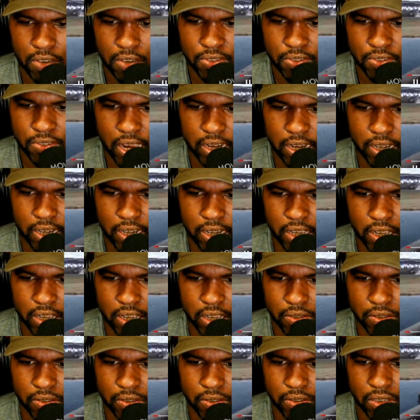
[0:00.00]
you an idea,
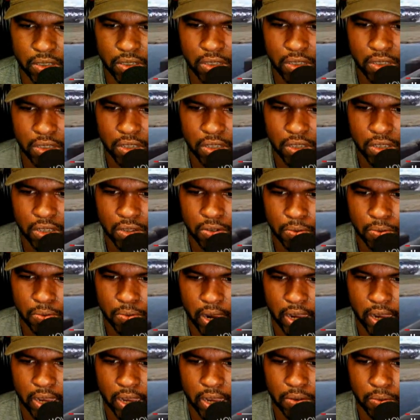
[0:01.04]

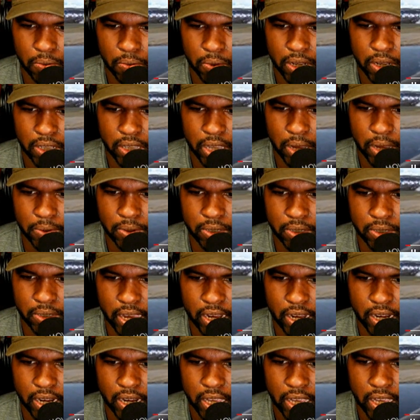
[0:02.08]
right, where they was at.
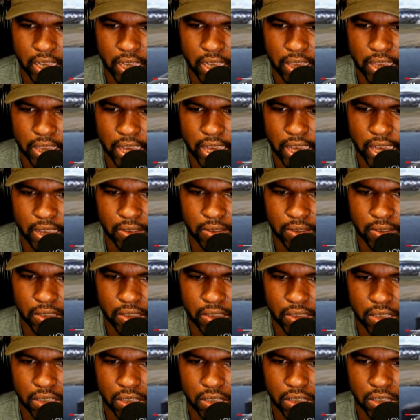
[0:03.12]
That
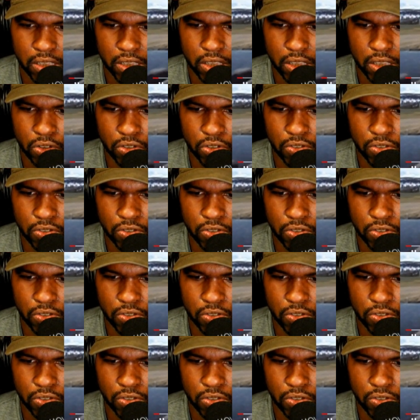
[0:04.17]
those